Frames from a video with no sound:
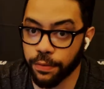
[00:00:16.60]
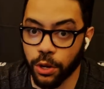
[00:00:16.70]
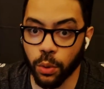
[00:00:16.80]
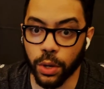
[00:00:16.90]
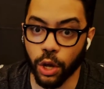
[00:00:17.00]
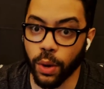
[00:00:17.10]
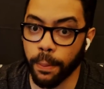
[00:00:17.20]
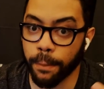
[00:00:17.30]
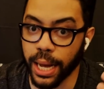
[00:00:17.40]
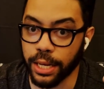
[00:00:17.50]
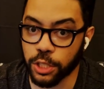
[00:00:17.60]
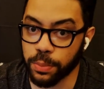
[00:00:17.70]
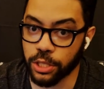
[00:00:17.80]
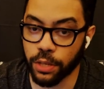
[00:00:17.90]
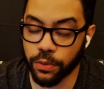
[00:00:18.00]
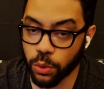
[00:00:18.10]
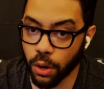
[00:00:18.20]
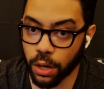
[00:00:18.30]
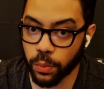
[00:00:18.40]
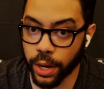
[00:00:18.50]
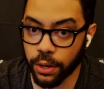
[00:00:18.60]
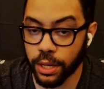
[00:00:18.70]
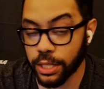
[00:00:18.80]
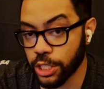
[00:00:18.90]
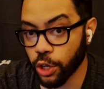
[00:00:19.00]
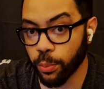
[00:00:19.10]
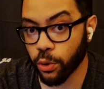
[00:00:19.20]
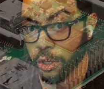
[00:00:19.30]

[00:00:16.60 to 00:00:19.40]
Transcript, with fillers: if you don't want to go out and buy expensive new hardware, single board